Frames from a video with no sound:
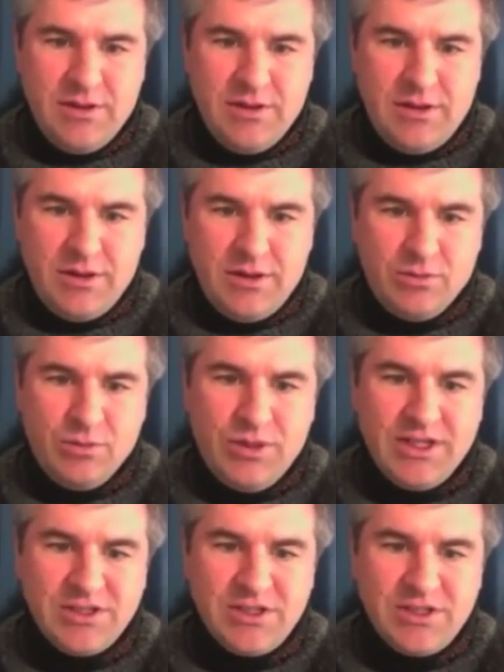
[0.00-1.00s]

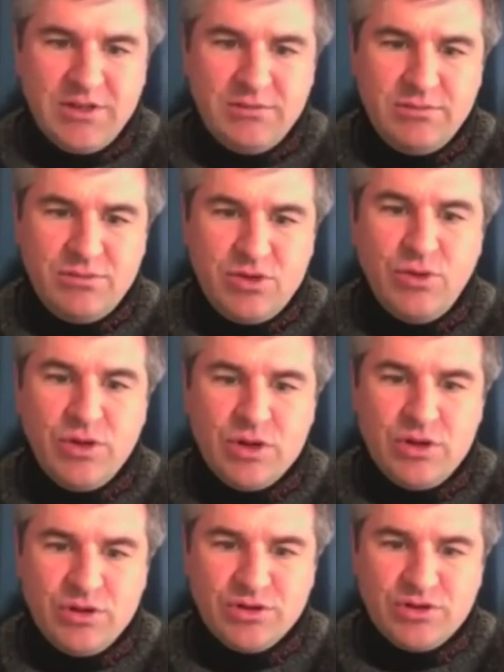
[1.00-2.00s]

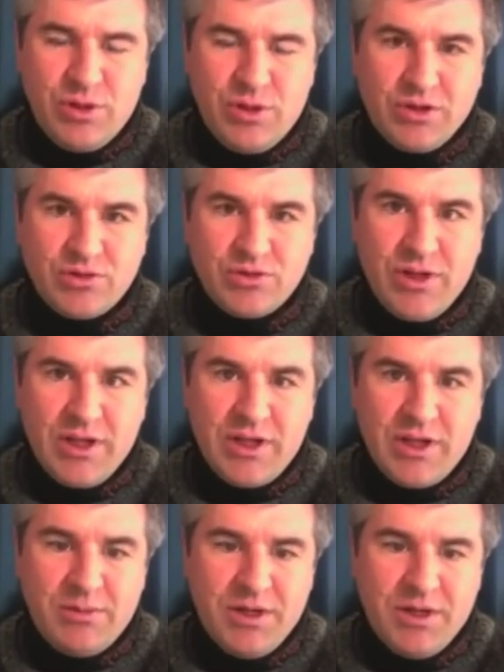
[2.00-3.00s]
Yakult Swallows really
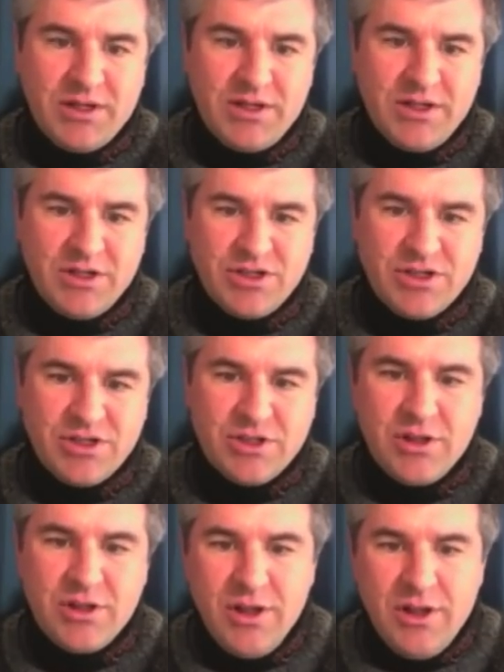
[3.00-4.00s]
caught my
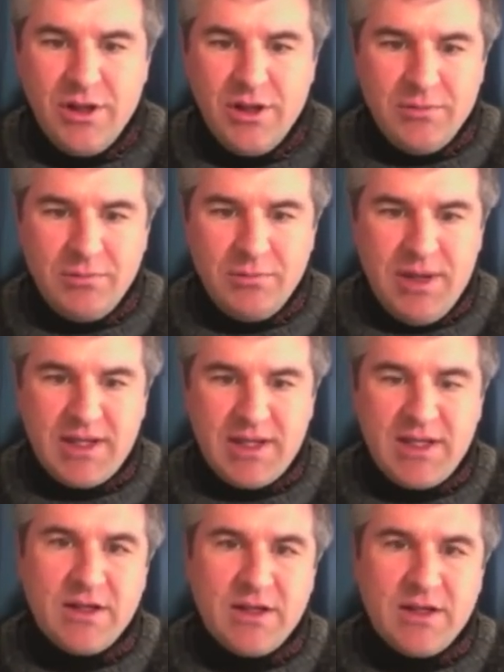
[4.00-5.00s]
attention
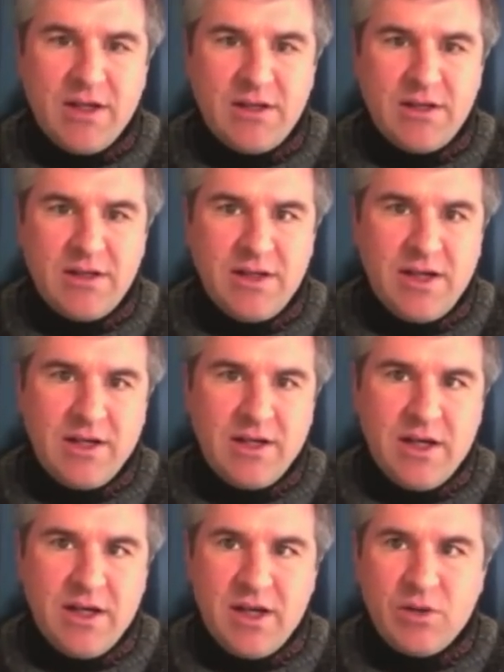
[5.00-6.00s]
back in
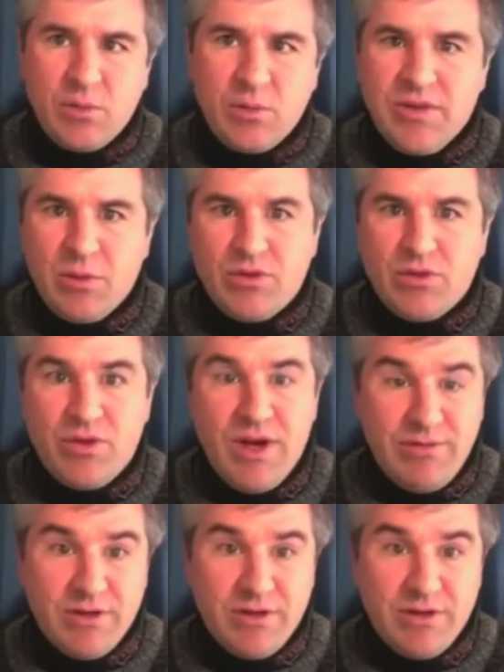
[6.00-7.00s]
1999 when they were
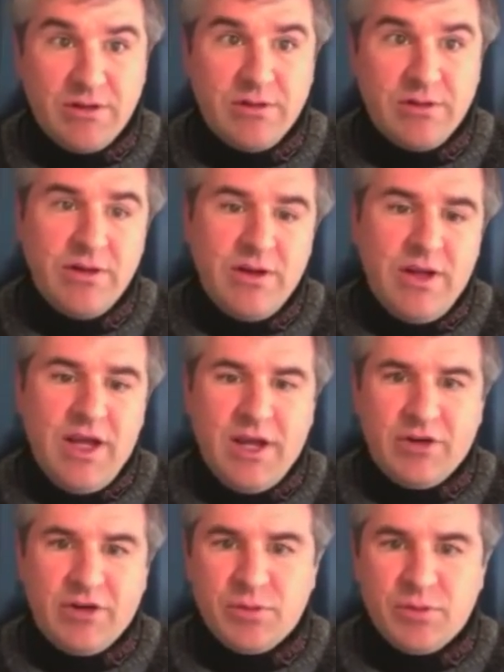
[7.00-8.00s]
drafted
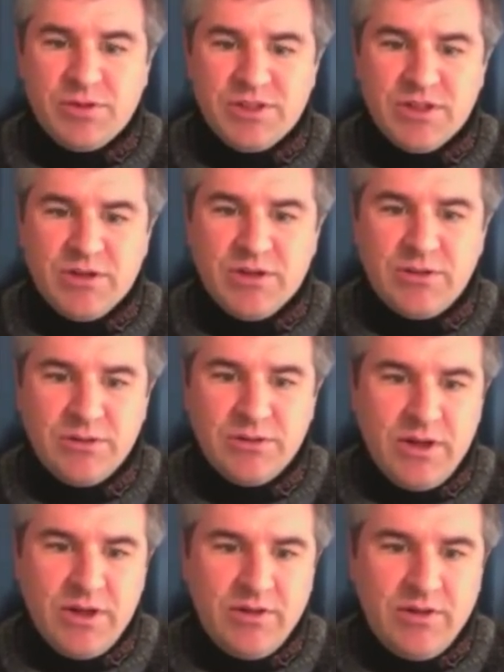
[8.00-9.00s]
out of Brazil,
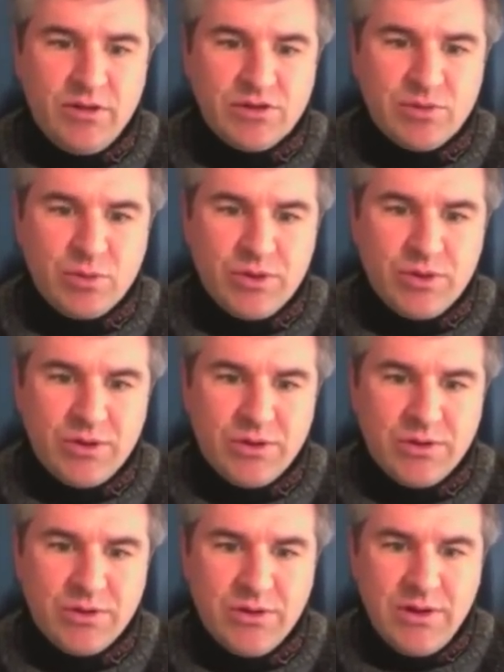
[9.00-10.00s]
and those
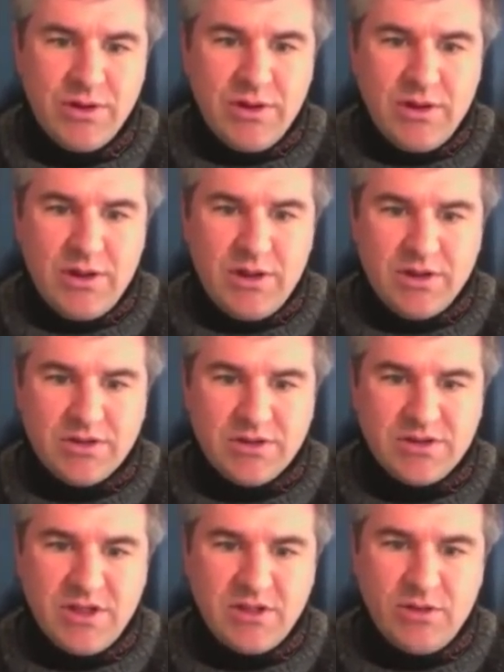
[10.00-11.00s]
were
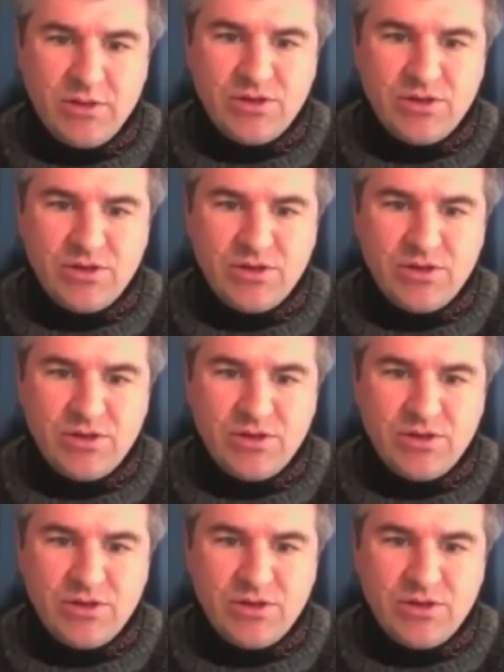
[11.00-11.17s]
Sato